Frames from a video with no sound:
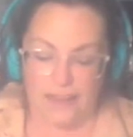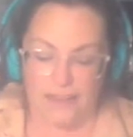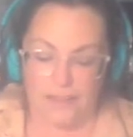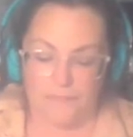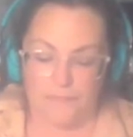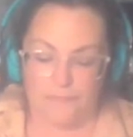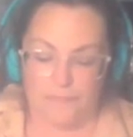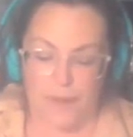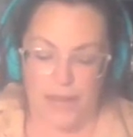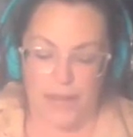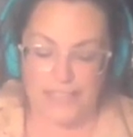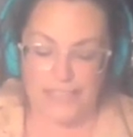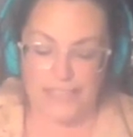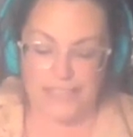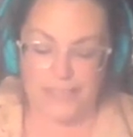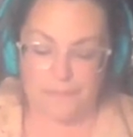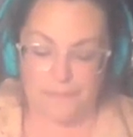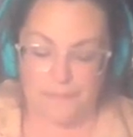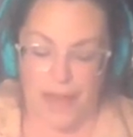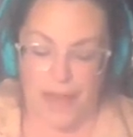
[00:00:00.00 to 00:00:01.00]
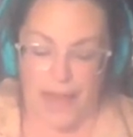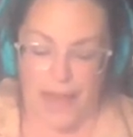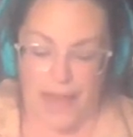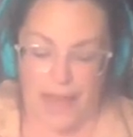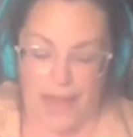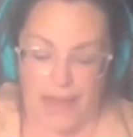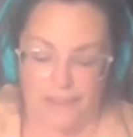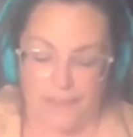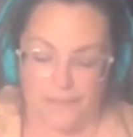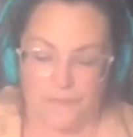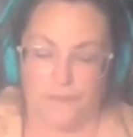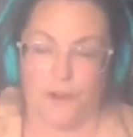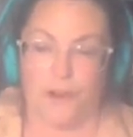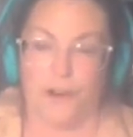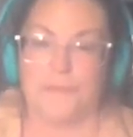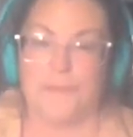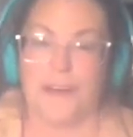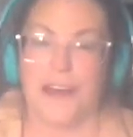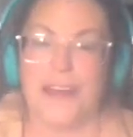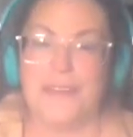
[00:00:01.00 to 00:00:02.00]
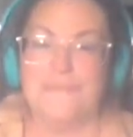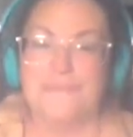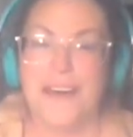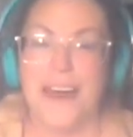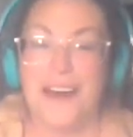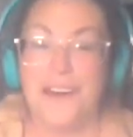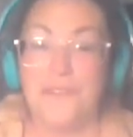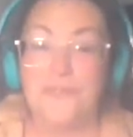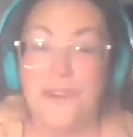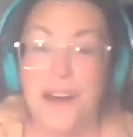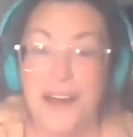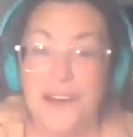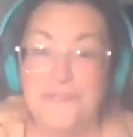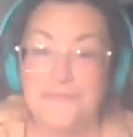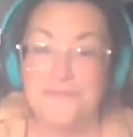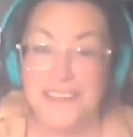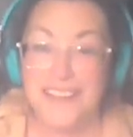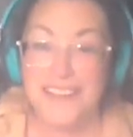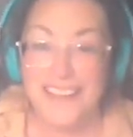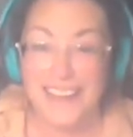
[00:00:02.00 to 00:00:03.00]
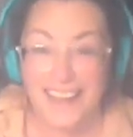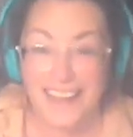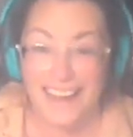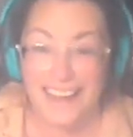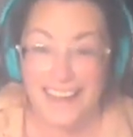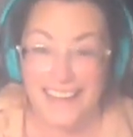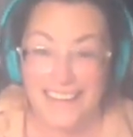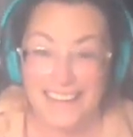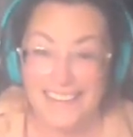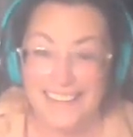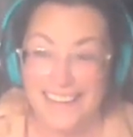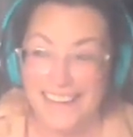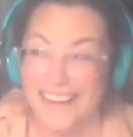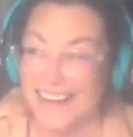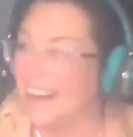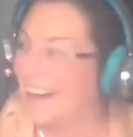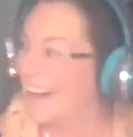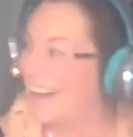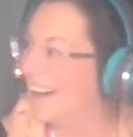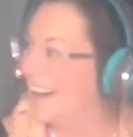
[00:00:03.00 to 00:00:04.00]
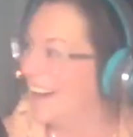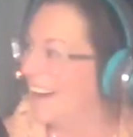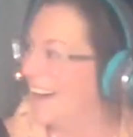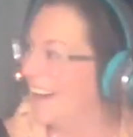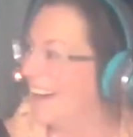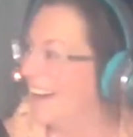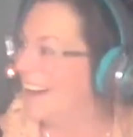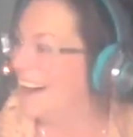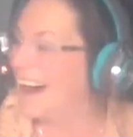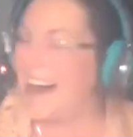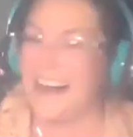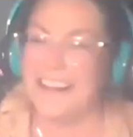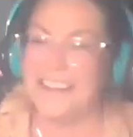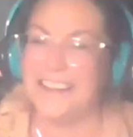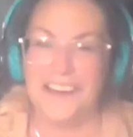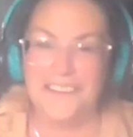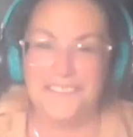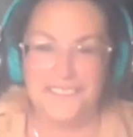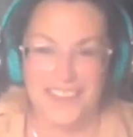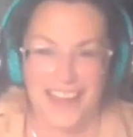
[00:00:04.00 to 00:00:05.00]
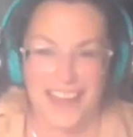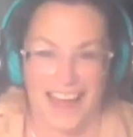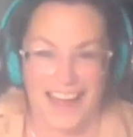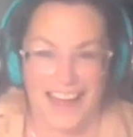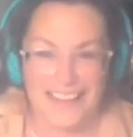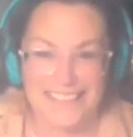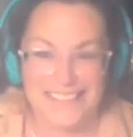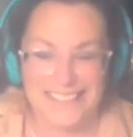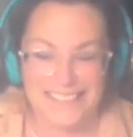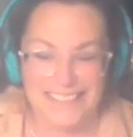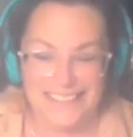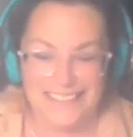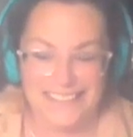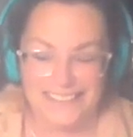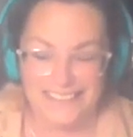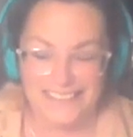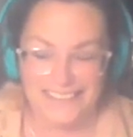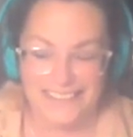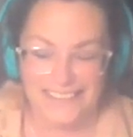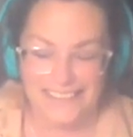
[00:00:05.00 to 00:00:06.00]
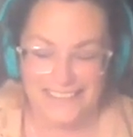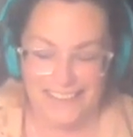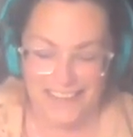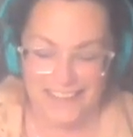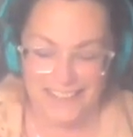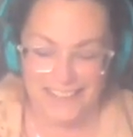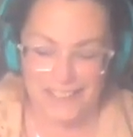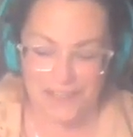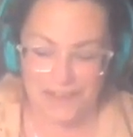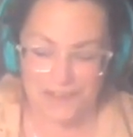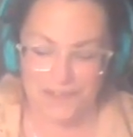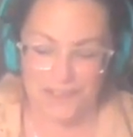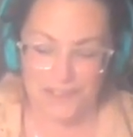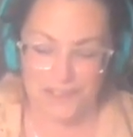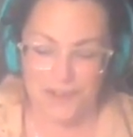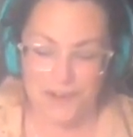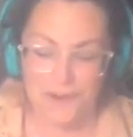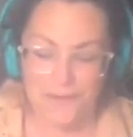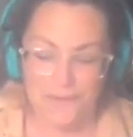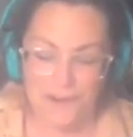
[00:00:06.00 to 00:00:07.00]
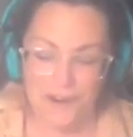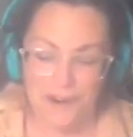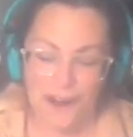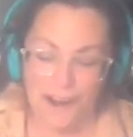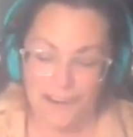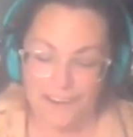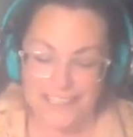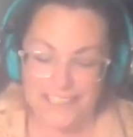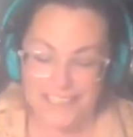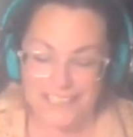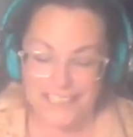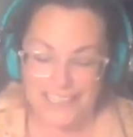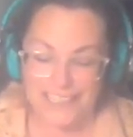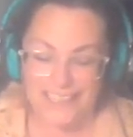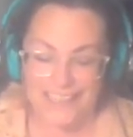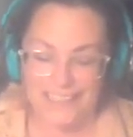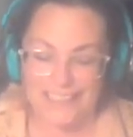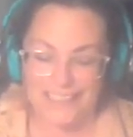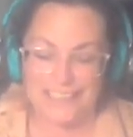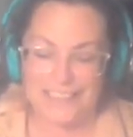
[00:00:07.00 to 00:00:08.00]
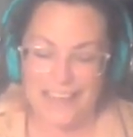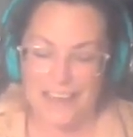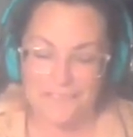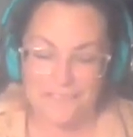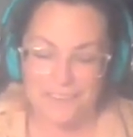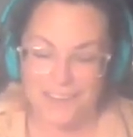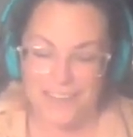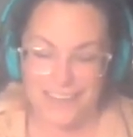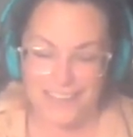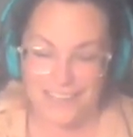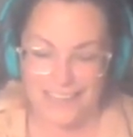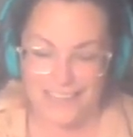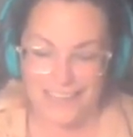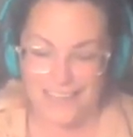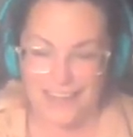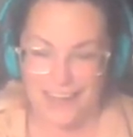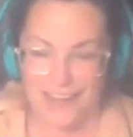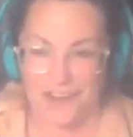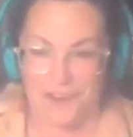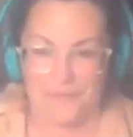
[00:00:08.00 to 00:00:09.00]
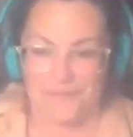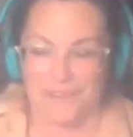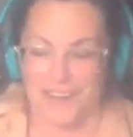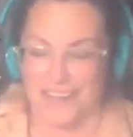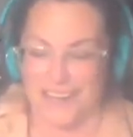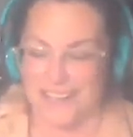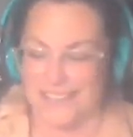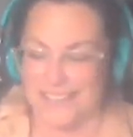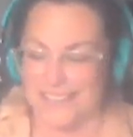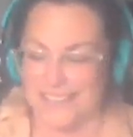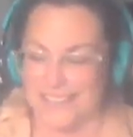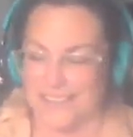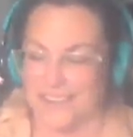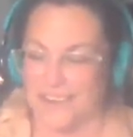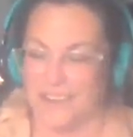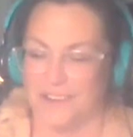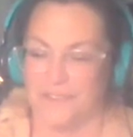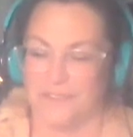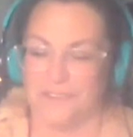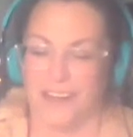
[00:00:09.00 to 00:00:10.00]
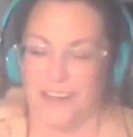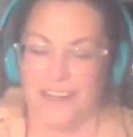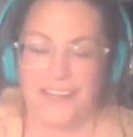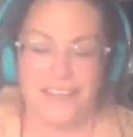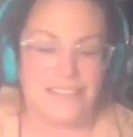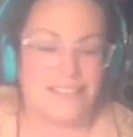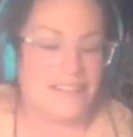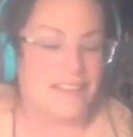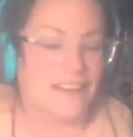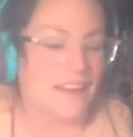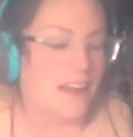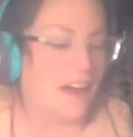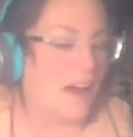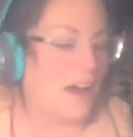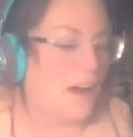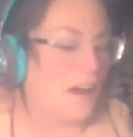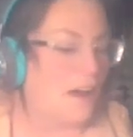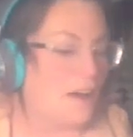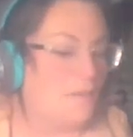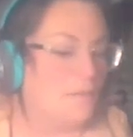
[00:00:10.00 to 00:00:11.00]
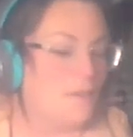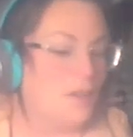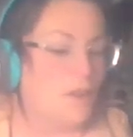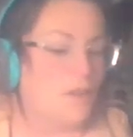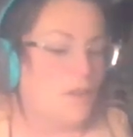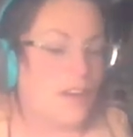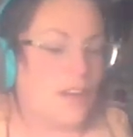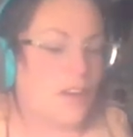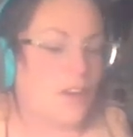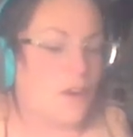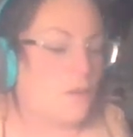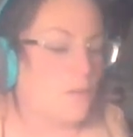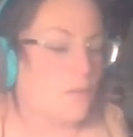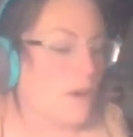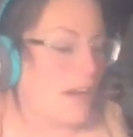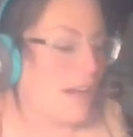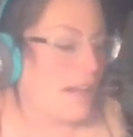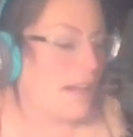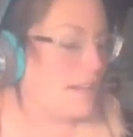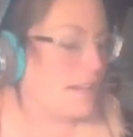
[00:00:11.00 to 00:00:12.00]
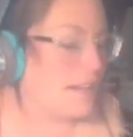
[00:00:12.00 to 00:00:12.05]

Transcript: the best path for my well-being. I love that. So numerology can definitely help us, right? You can go right